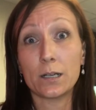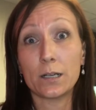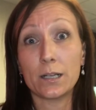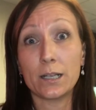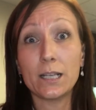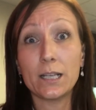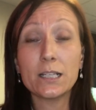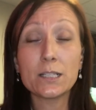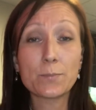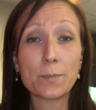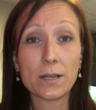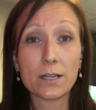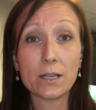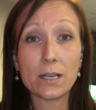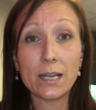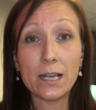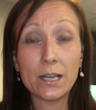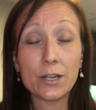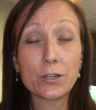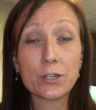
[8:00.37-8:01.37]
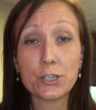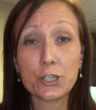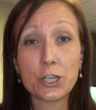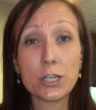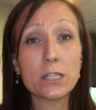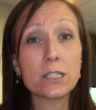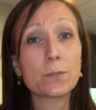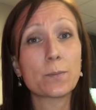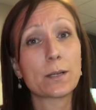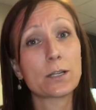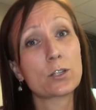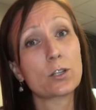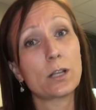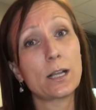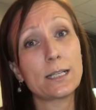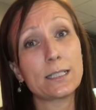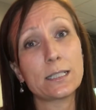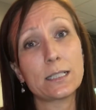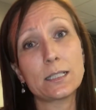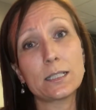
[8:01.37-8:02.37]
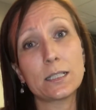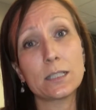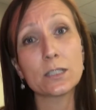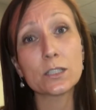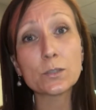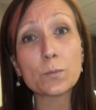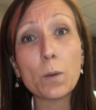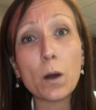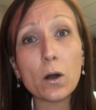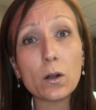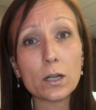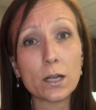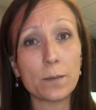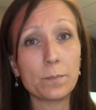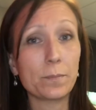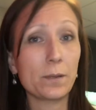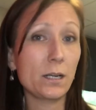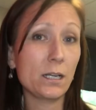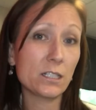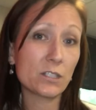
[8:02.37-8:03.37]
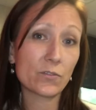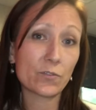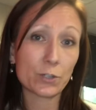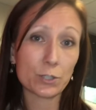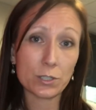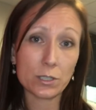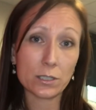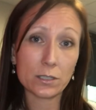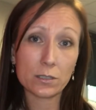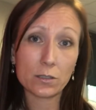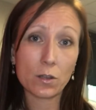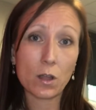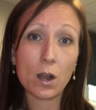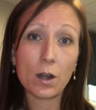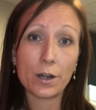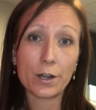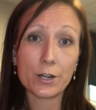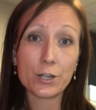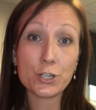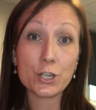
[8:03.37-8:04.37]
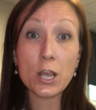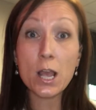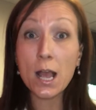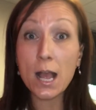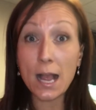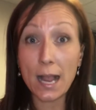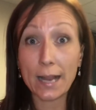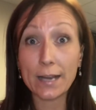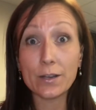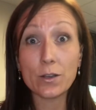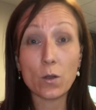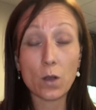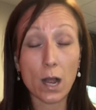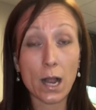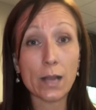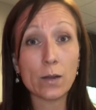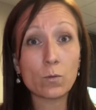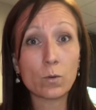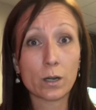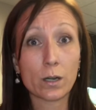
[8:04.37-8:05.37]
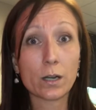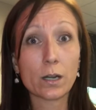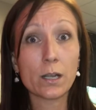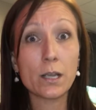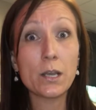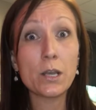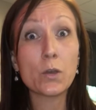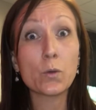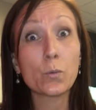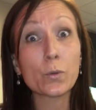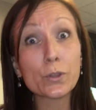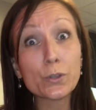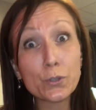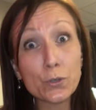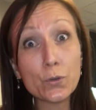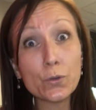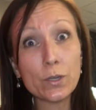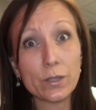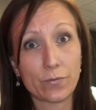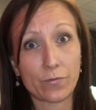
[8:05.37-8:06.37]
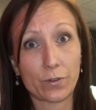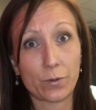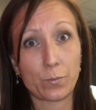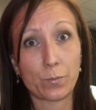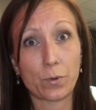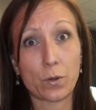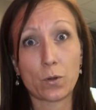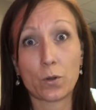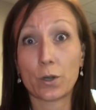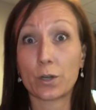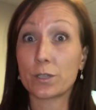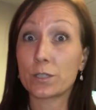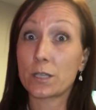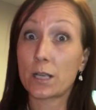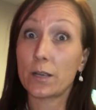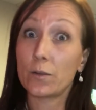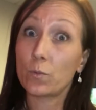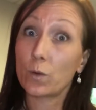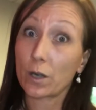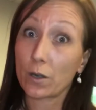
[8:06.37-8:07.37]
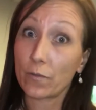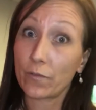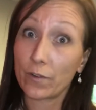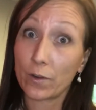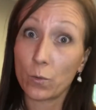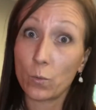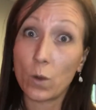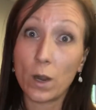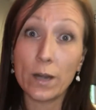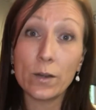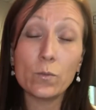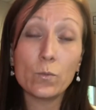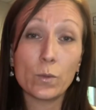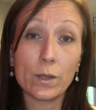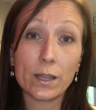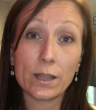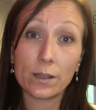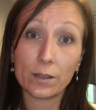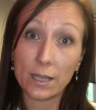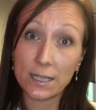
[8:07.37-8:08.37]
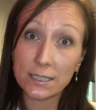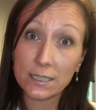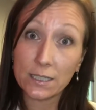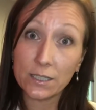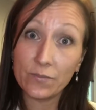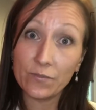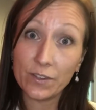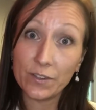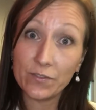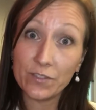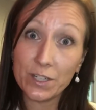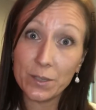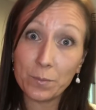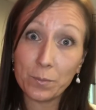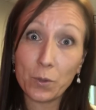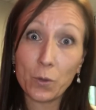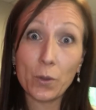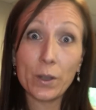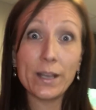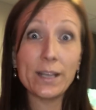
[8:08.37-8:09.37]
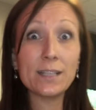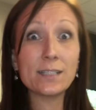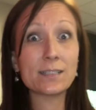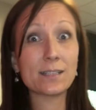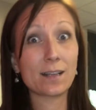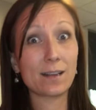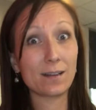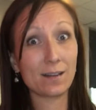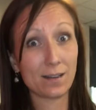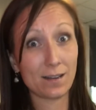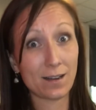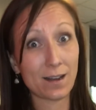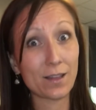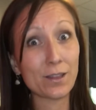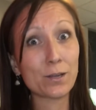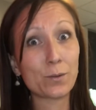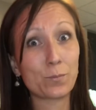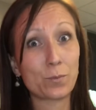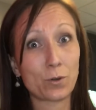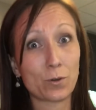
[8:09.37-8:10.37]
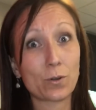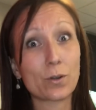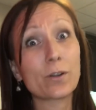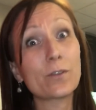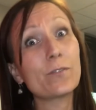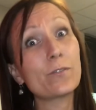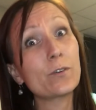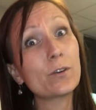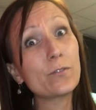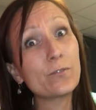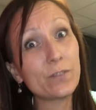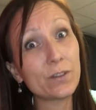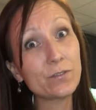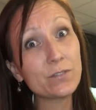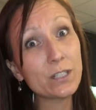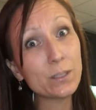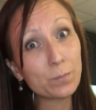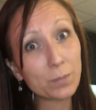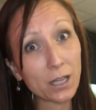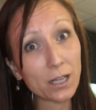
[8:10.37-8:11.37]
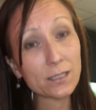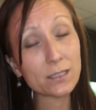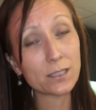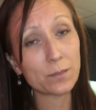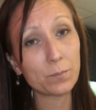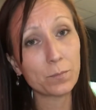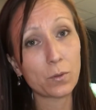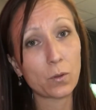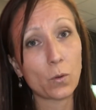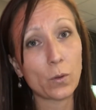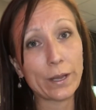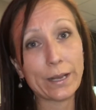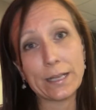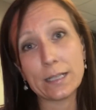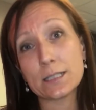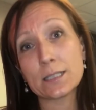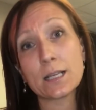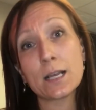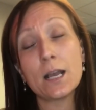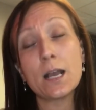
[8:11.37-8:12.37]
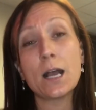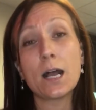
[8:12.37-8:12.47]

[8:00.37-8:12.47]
he or she specializes in small companies versus large. I know I work with two different brokers. I work for one with less than 50 employees and another broker for 50 plus employees